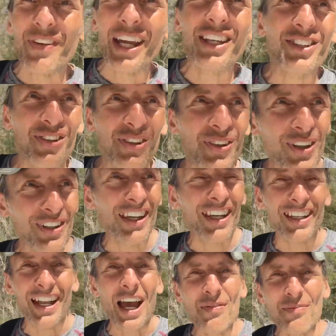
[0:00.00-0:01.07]
make sure
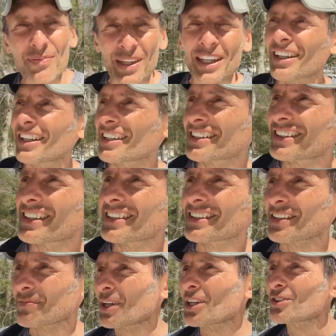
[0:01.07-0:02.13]
that I'm being
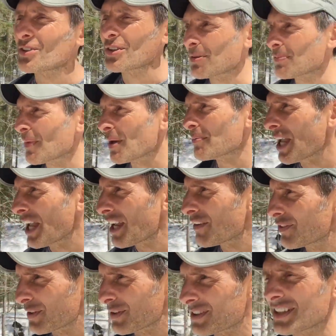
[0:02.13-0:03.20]
consistent, make sure that my
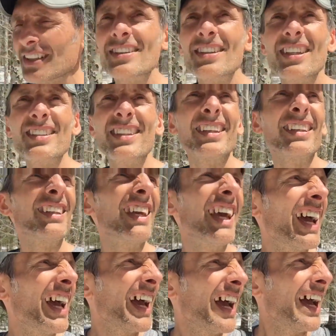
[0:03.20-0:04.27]
behavior is consistent.
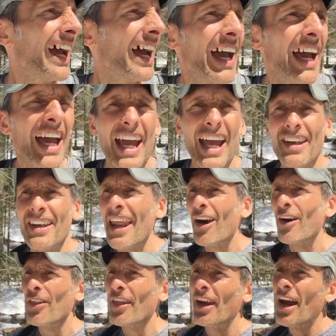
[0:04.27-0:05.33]
And
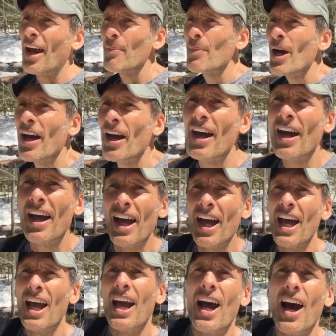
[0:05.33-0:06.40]
now that I'm
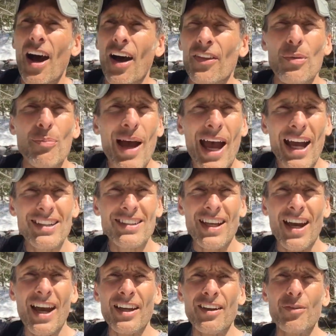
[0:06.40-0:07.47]
on the
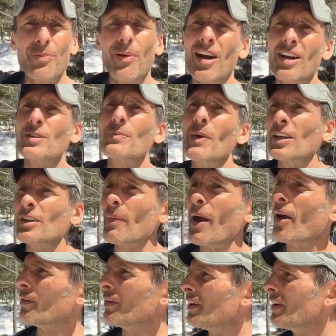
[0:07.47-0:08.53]
backside of Prospect
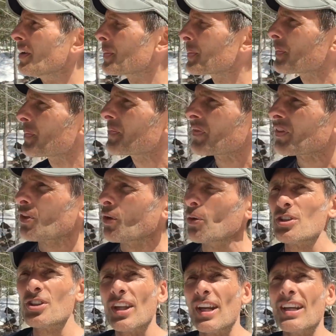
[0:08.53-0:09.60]
Mountain,
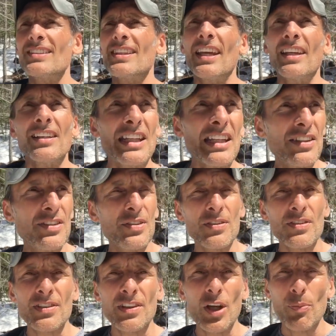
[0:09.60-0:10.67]
or should I say in the
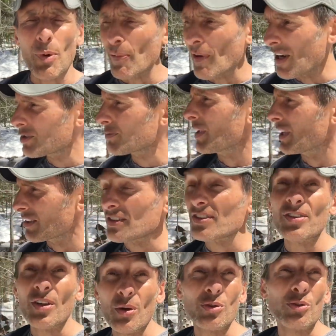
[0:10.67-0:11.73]
eastern slope of Prospect, the
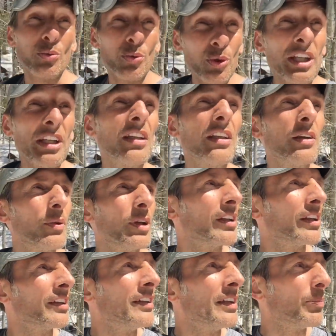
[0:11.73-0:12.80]
snow is really,
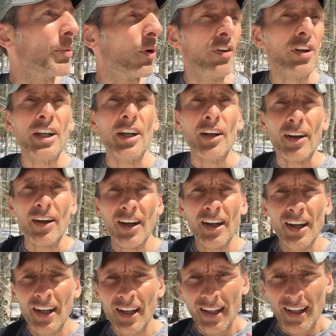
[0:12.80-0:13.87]
really deep over here.
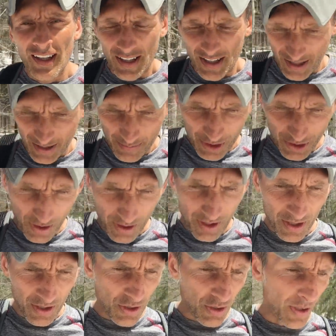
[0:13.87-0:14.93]
Let me show you
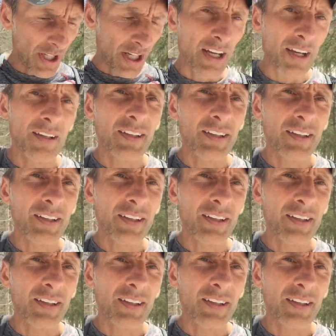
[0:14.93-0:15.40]
this tree.